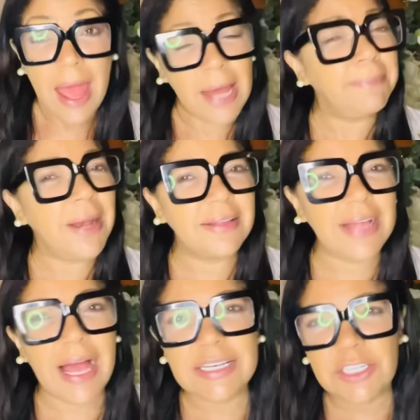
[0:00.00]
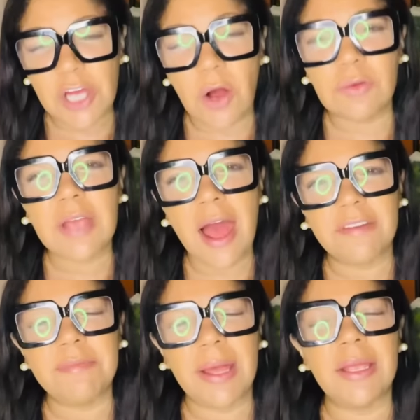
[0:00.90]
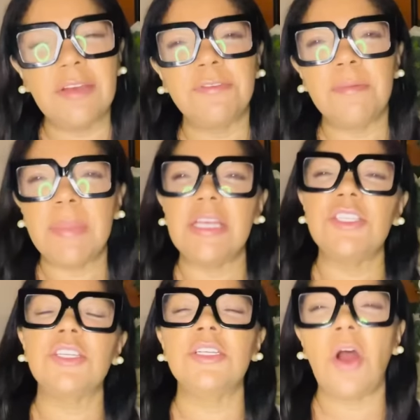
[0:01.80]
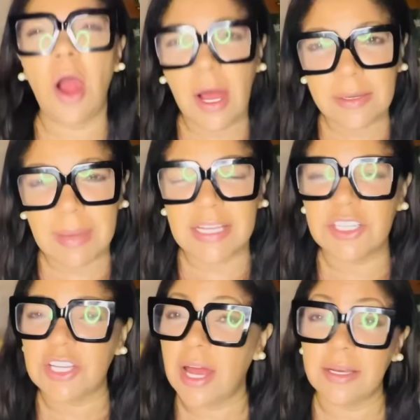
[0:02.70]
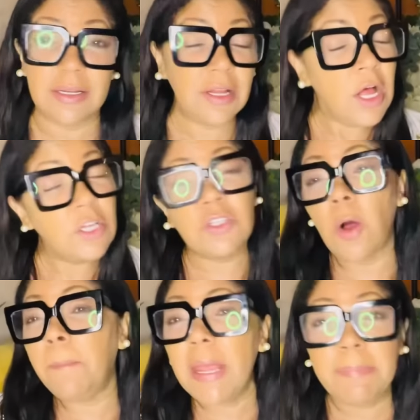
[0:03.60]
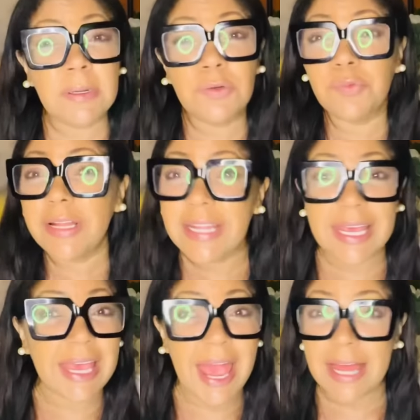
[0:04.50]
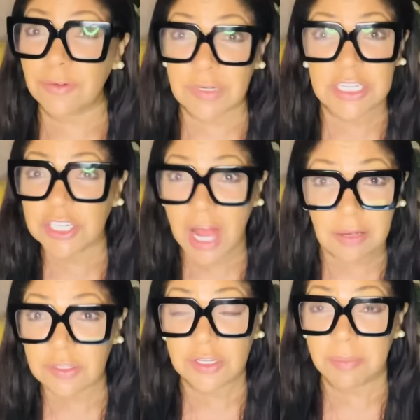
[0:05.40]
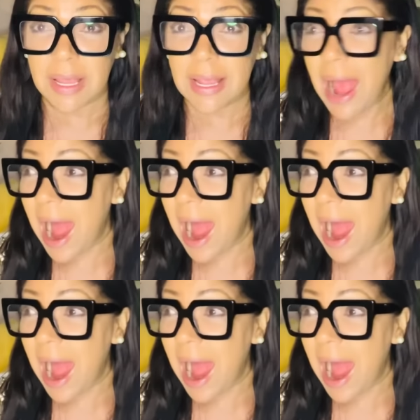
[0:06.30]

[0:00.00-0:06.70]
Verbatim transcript: And plus, I don't have my information on my channel, so people really can't reach out to me.